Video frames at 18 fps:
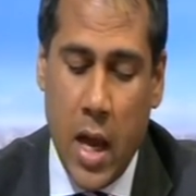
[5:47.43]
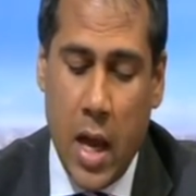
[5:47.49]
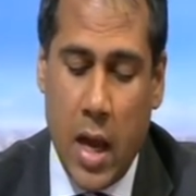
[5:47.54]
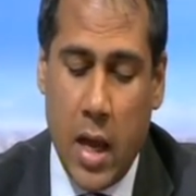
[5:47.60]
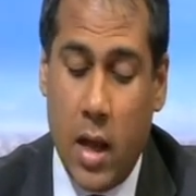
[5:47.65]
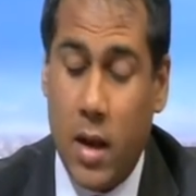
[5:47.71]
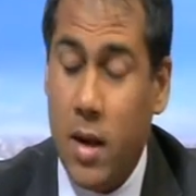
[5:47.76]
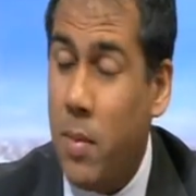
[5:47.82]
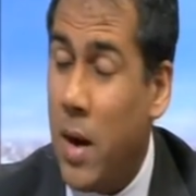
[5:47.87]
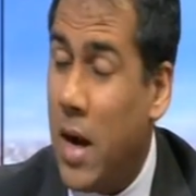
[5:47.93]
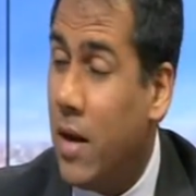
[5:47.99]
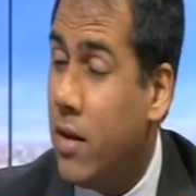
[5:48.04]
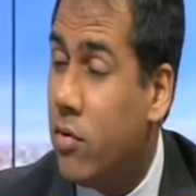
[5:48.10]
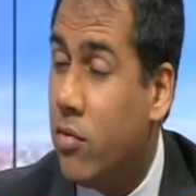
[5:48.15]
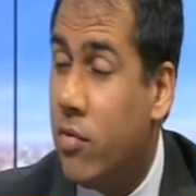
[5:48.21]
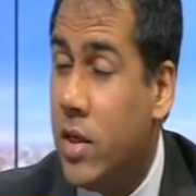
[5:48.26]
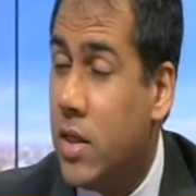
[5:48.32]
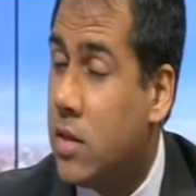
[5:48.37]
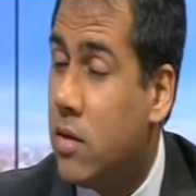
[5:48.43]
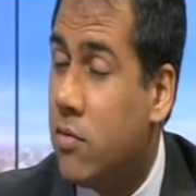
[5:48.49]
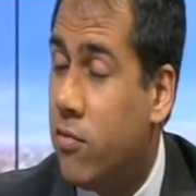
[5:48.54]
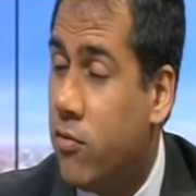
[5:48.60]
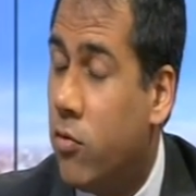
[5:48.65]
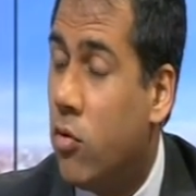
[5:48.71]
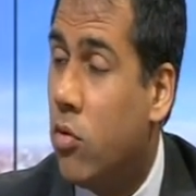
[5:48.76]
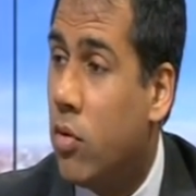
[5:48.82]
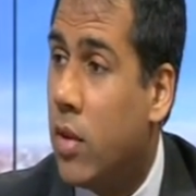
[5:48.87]
And apparently the reason
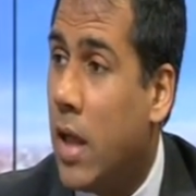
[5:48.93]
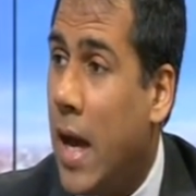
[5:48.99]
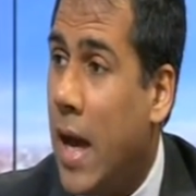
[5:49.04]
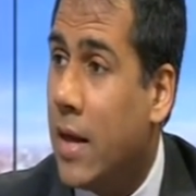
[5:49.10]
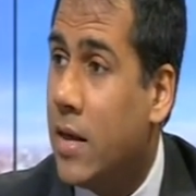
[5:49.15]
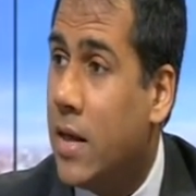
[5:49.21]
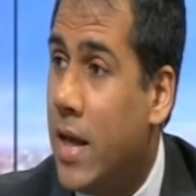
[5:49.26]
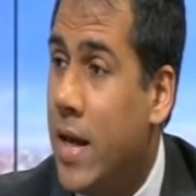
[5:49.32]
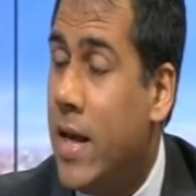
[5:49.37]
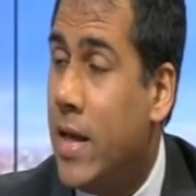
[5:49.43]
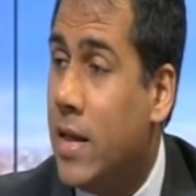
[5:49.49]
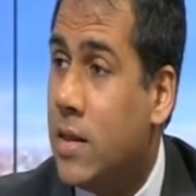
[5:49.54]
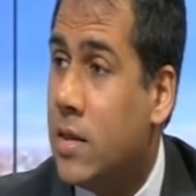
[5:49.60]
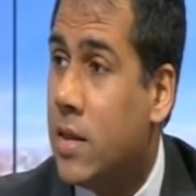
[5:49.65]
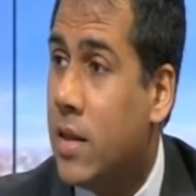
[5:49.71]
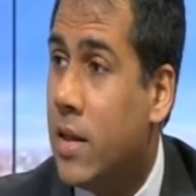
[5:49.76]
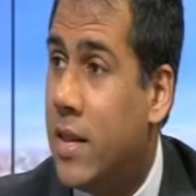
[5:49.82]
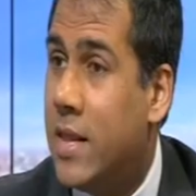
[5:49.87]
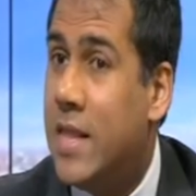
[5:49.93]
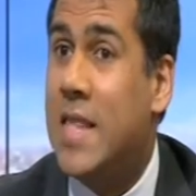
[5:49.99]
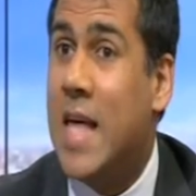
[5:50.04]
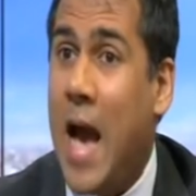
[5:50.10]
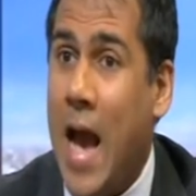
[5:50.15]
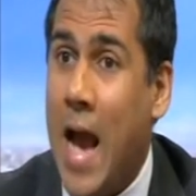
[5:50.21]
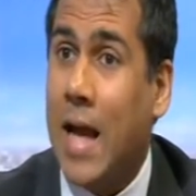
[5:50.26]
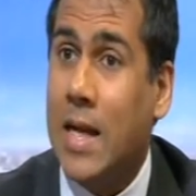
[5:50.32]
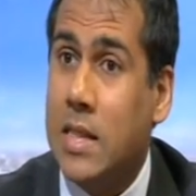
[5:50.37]
for that is
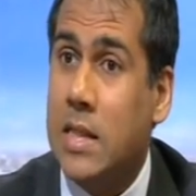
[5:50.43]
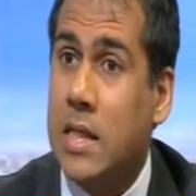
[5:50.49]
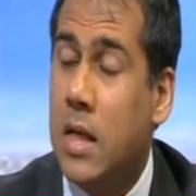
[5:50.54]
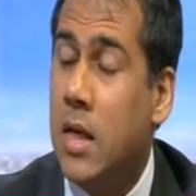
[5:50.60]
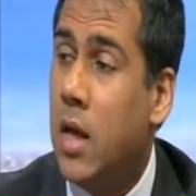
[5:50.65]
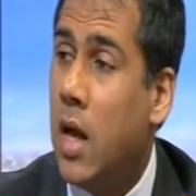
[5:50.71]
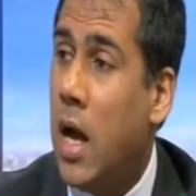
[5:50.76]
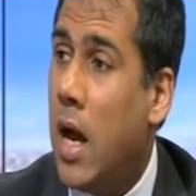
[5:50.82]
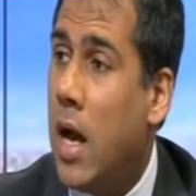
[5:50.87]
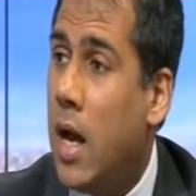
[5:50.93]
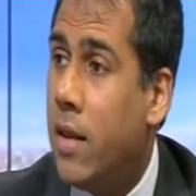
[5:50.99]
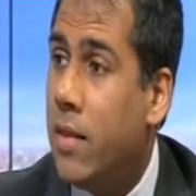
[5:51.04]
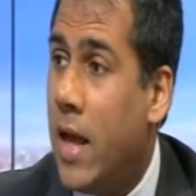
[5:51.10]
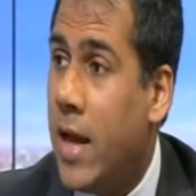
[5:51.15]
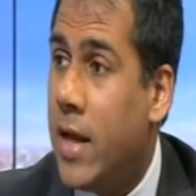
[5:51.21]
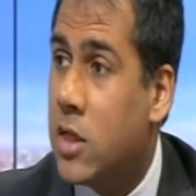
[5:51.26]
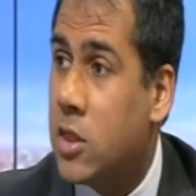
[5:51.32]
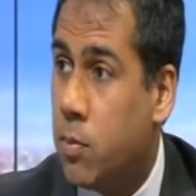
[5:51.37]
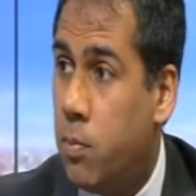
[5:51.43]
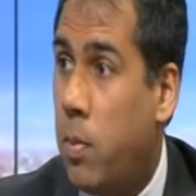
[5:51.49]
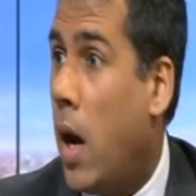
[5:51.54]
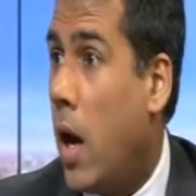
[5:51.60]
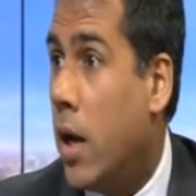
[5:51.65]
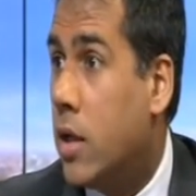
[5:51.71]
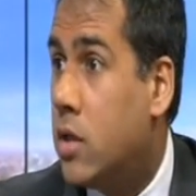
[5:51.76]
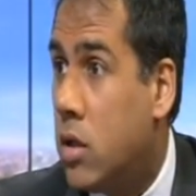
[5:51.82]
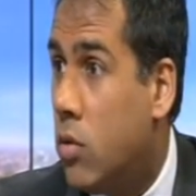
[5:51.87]
that they
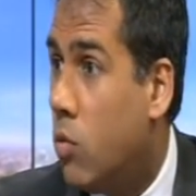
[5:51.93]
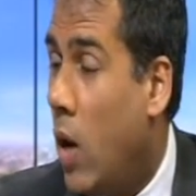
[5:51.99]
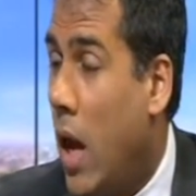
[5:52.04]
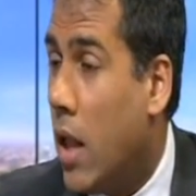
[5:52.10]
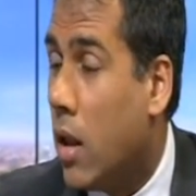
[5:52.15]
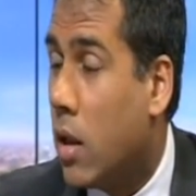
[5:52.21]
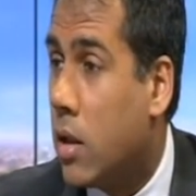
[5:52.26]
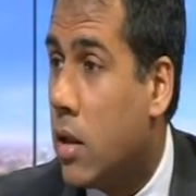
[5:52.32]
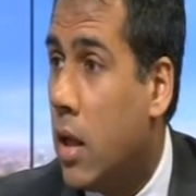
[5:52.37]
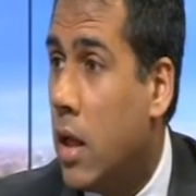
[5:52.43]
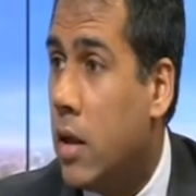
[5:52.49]
aspire to wealth.